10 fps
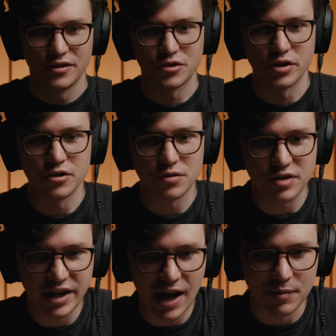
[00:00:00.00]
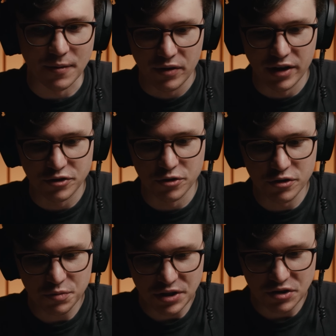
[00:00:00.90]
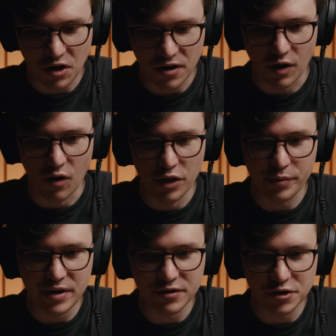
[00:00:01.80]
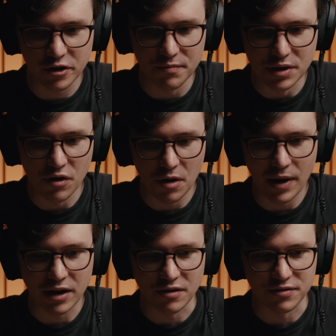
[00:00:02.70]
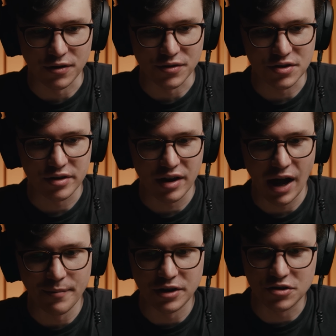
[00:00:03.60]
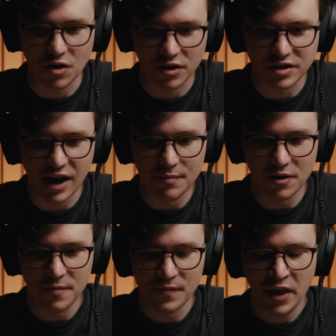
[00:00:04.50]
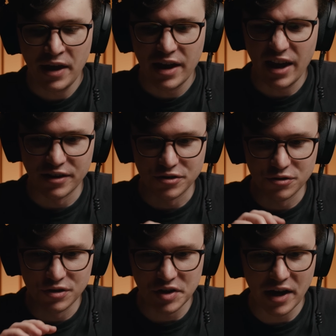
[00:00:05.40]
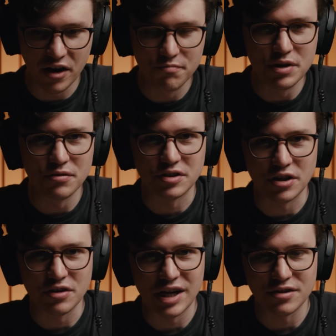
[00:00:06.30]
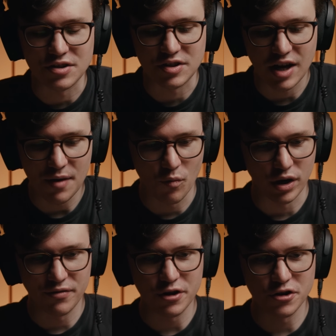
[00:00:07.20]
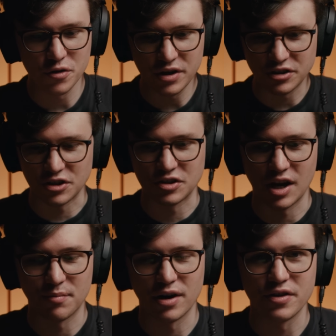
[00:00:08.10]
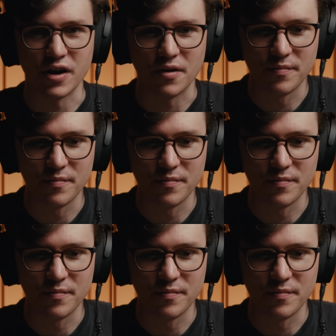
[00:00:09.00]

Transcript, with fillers: So here's what's going to happen. As soon as we start, all three of us are going to mute our microphones. I'm going to start a timer, and as soon as I unmute and tell you guys to stop, whatever you're doing, just stop right there.